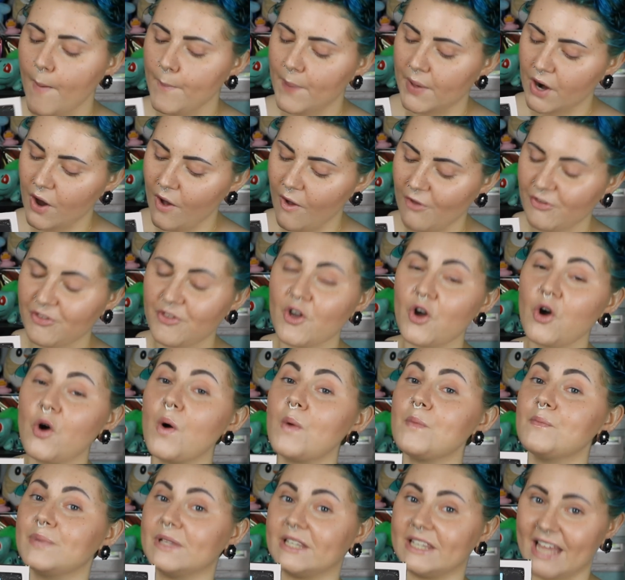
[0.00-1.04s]
But
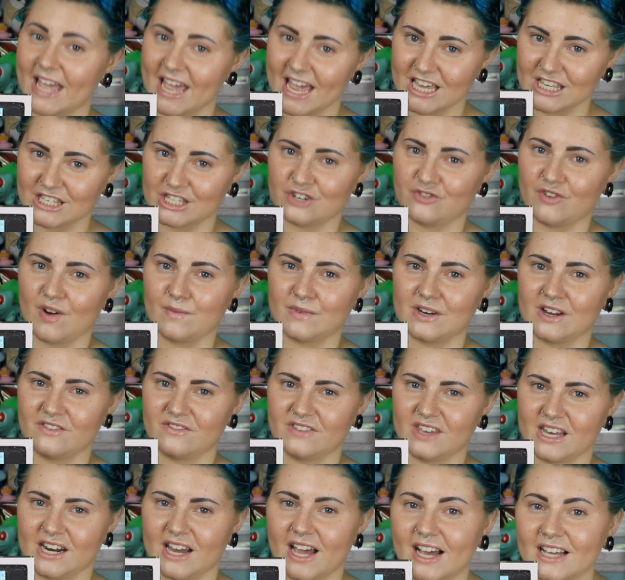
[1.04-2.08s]
also Blazed from
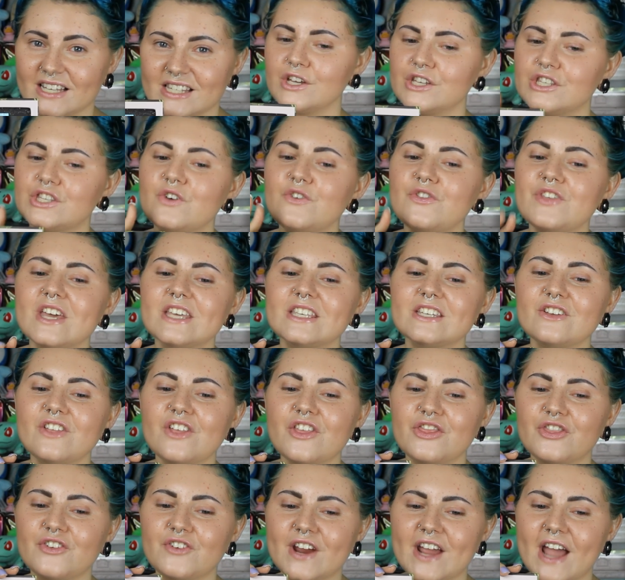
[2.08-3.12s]
Devinah. So these are
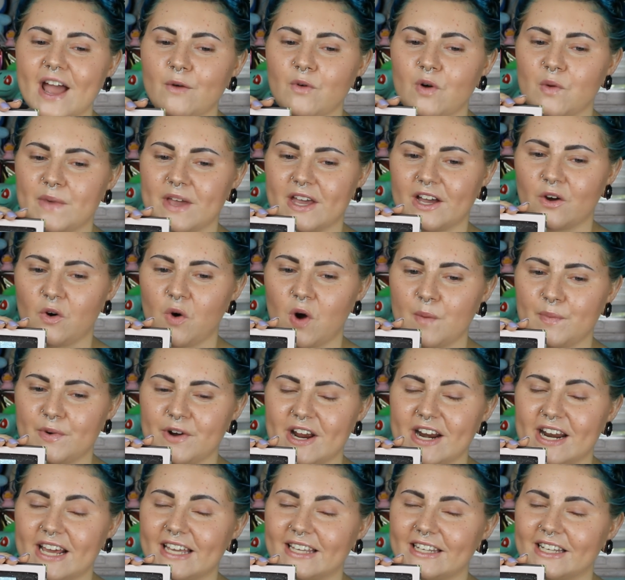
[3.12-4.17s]
the three I will be
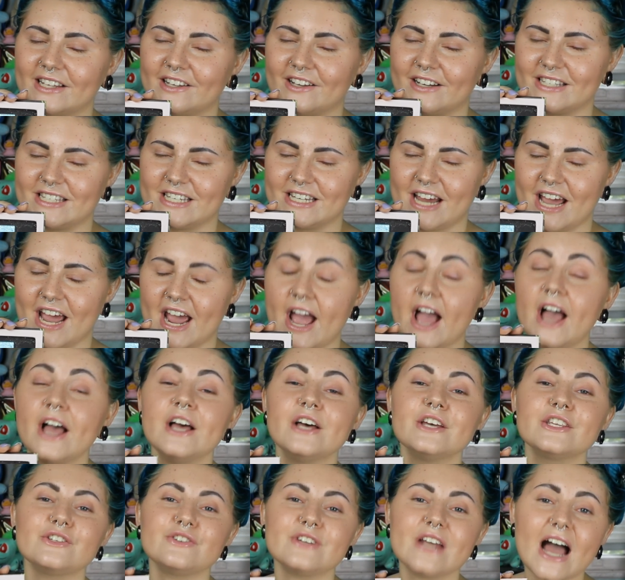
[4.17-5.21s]
incorporating in the look today.
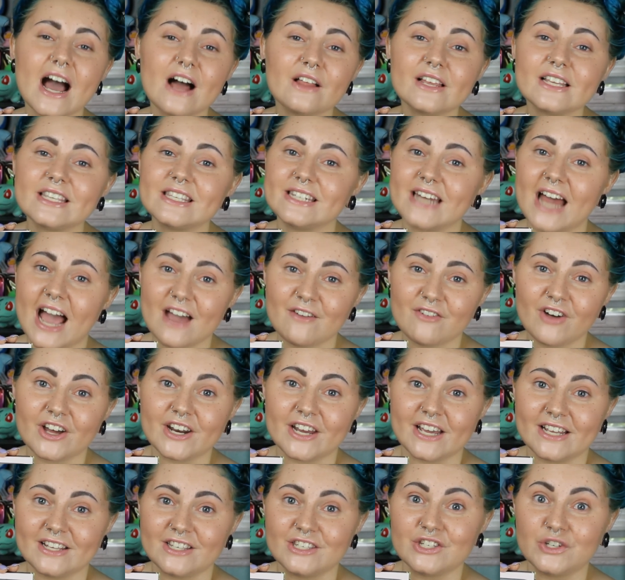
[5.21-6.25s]
So now let's dive on
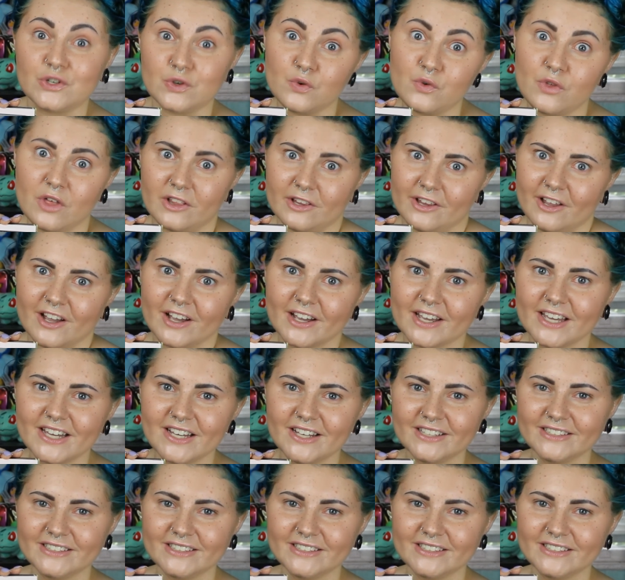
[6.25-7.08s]
into the look.